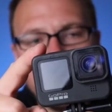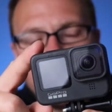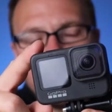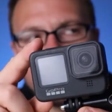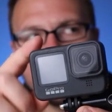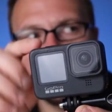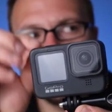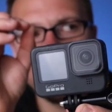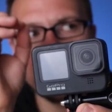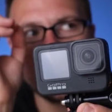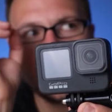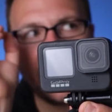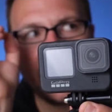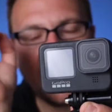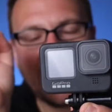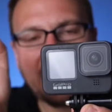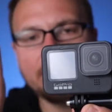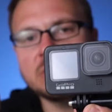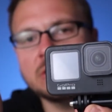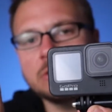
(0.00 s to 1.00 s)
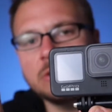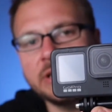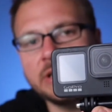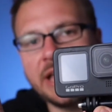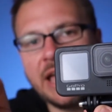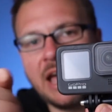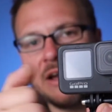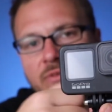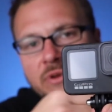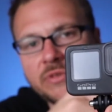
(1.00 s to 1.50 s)
for
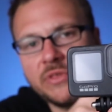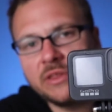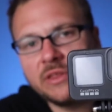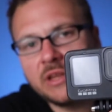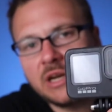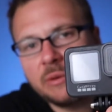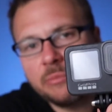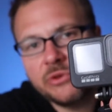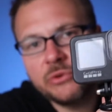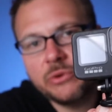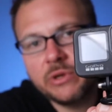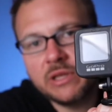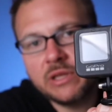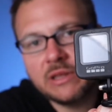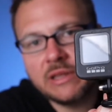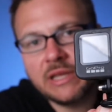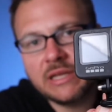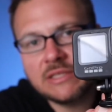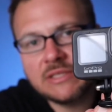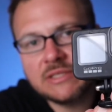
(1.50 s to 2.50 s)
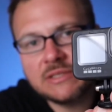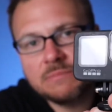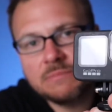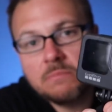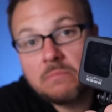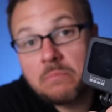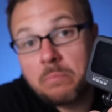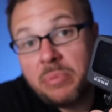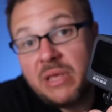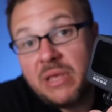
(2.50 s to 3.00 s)
absolutely everything that I'm doing that's
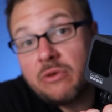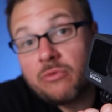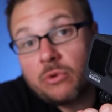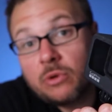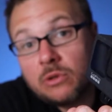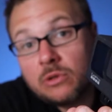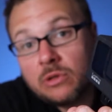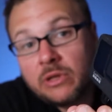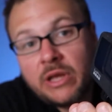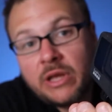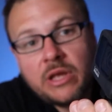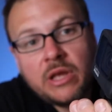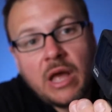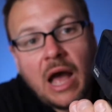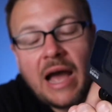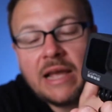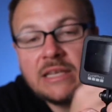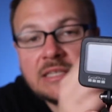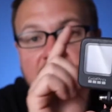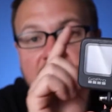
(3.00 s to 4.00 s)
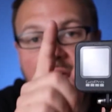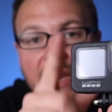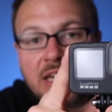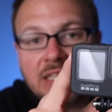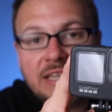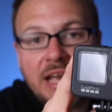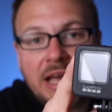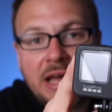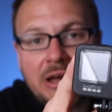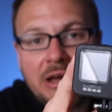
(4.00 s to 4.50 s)
B-roll. I set
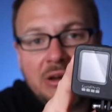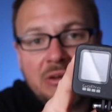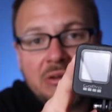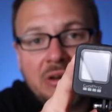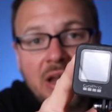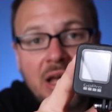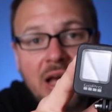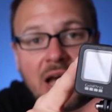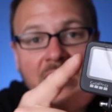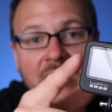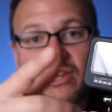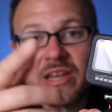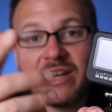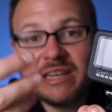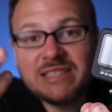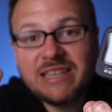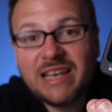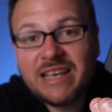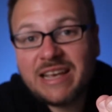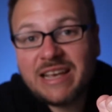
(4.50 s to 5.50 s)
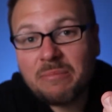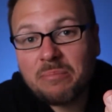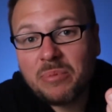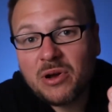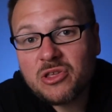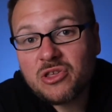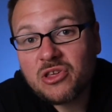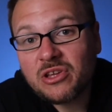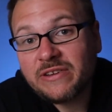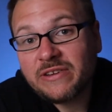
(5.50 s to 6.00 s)
it down, I let it take a
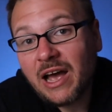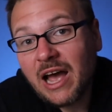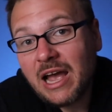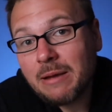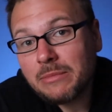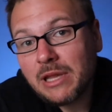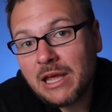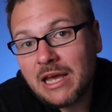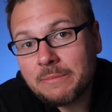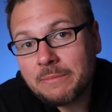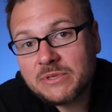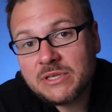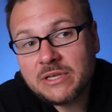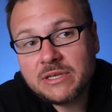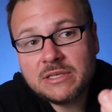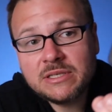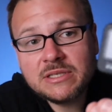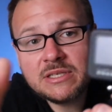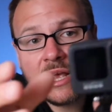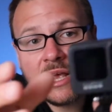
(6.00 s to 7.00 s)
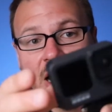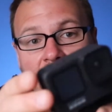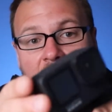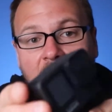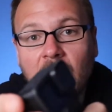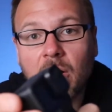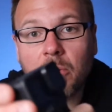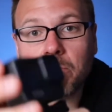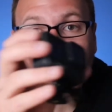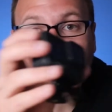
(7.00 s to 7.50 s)
bunch of time lapses,
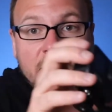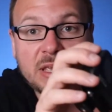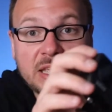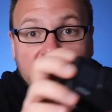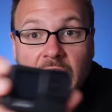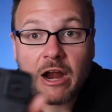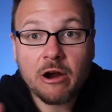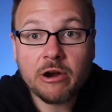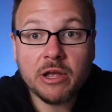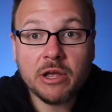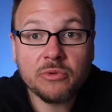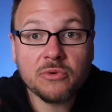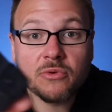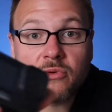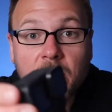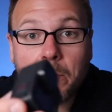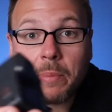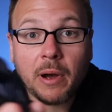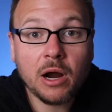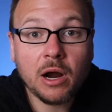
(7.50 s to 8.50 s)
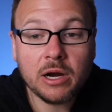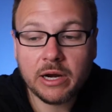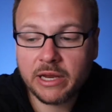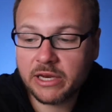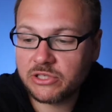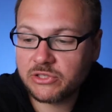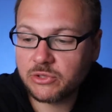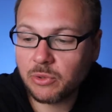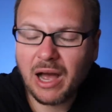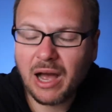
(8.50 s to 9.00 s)
I'll maybe carry it through the park
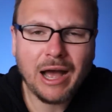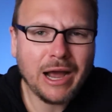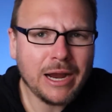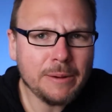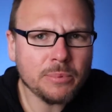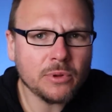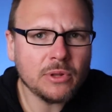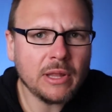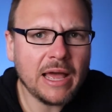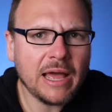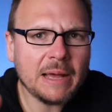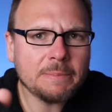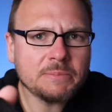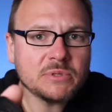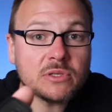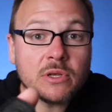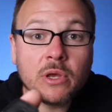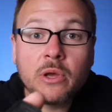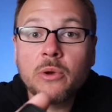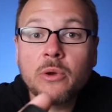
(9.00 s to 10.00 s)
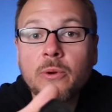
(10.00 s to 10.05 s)
and do a hyperlapse.